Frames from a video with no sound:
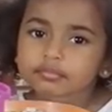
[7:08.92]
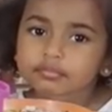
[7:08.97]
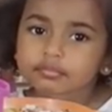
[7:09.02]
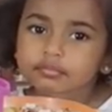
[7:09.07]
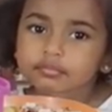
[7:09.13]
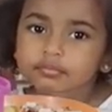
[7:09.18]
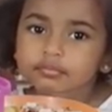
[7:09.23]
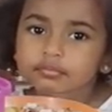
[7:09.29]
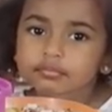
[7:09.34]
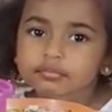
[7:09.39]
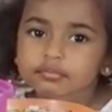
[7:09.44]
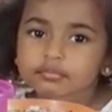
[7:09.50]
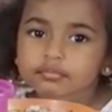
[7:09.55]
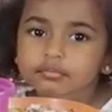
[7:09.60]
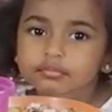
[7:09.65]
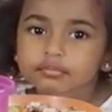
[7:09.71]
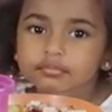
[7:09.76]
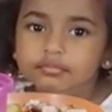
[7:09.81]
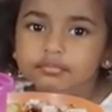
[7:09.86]

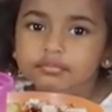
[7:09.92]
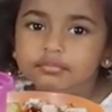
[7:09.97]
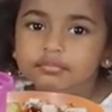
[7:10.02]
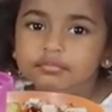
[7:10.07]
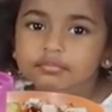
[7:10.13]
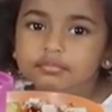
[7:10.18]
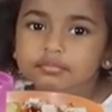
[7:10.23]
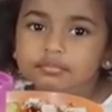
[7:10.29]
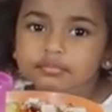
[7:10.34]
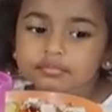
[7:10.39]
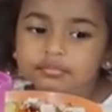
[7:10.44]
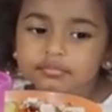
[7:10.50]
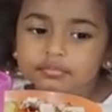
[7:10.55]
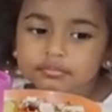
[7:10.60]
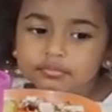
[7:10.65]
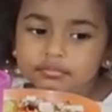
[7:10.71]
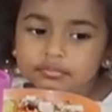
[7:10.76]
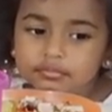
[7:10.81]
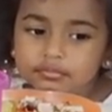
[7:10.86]

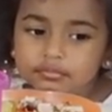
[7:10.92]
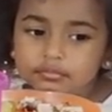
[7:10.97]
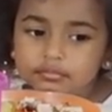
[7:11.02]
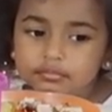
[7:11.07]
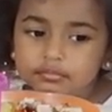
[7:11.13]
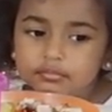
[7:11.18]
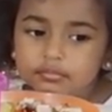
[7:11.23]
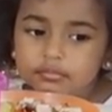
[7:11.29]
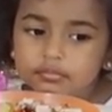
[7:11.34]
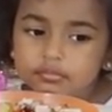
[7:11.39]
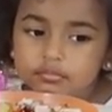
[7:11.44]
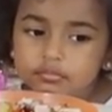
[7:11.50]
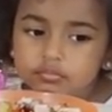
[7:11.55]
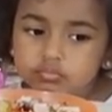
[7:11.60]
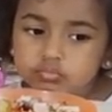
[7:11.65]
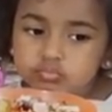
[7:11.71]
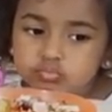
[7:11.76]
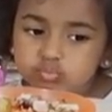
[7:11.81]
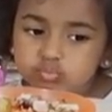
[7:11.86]
No words are spoken by the person on screen.